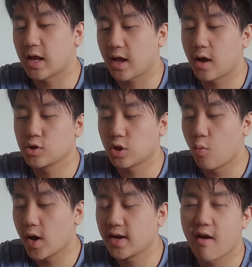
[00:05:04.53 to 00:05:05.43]
Like I start
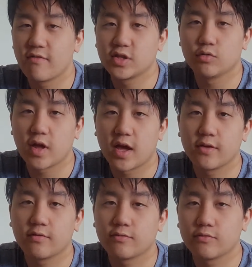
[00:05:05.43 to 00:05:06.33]
working out every single day.
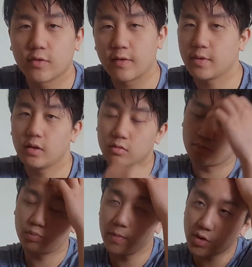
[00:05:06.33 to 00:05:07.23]
I've been
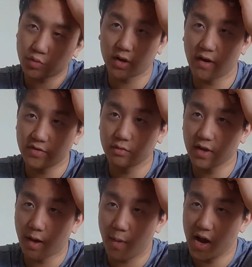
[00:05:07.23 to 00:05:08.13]
pretty much working out every single
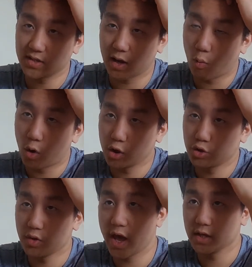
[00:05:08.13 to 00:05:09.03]
day, minus like one or
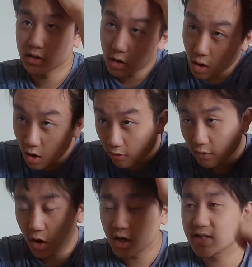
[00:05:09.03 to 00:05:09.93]
two days, for
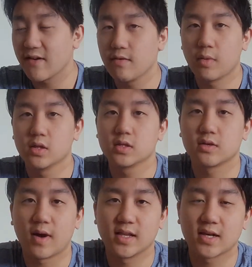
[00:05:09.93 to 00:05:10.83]
the last seven months
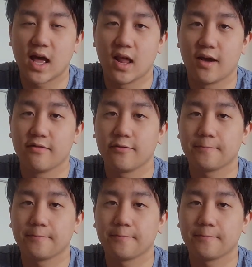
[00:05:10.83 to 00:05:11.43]
of my entire life.